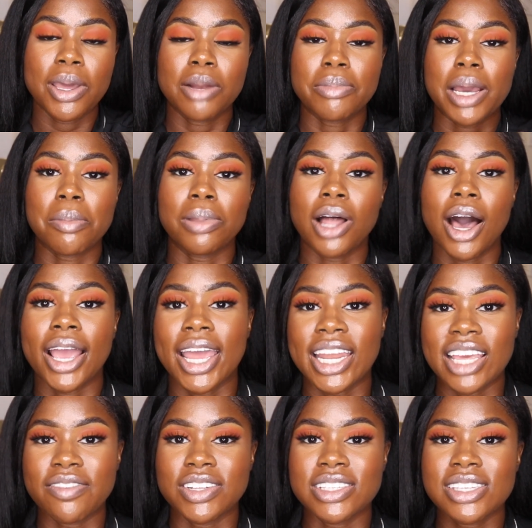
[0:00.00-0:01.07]
Hit up my blog, Any
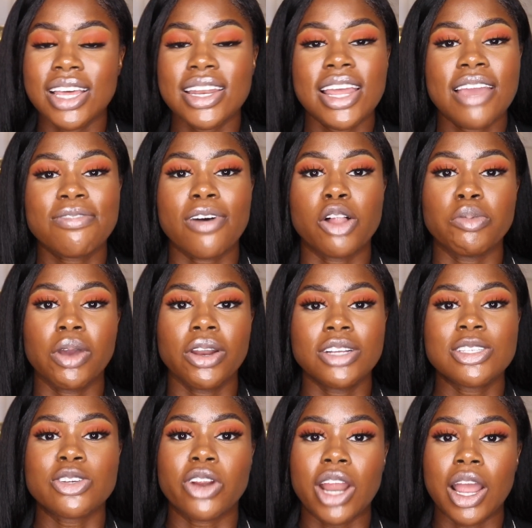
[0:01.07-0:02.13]
Given Sunday. Follow me on
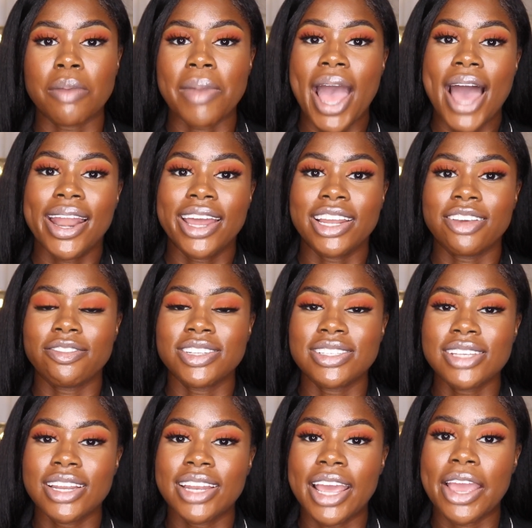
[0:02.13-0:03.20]
Instagram at Any Given
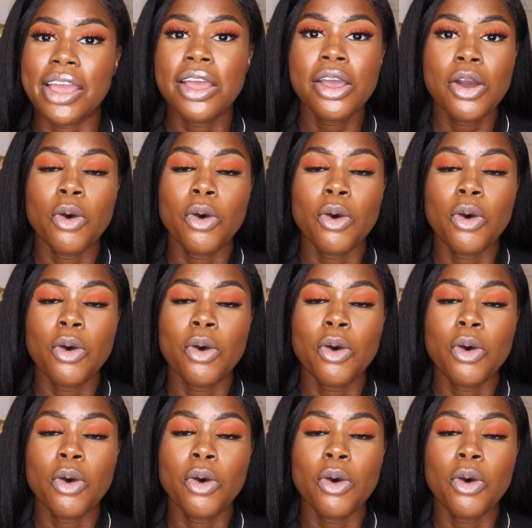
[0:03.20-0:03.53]
Sunday.